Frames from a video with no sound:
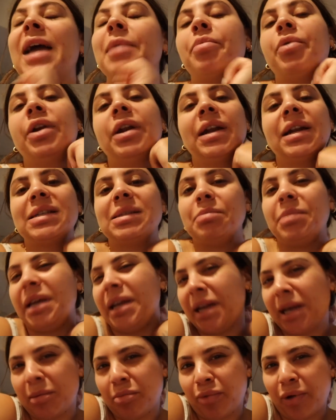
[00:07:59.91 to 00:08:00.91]
I put it as
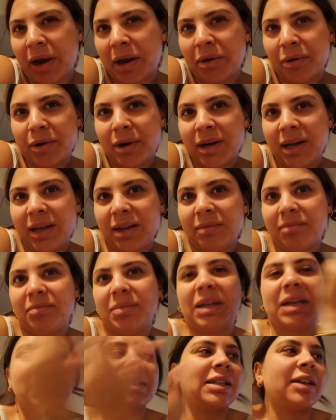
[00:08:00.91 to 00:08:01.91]
medium priority
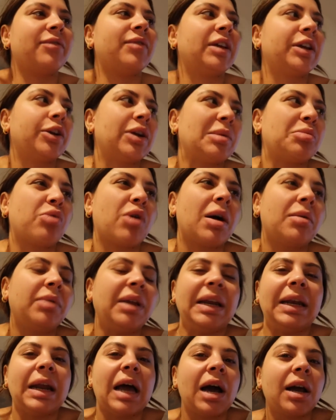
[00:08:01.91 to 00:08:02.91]
because I figure I'm
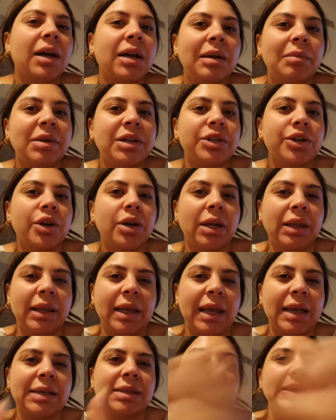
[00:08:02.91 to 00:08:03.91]
probably not going to be turning the
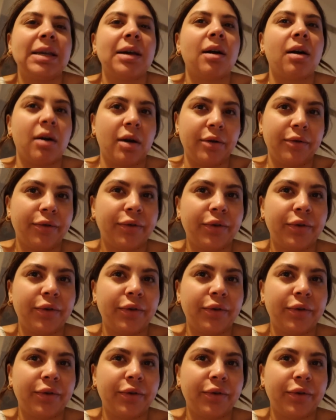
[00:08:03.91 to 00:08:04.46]
A C on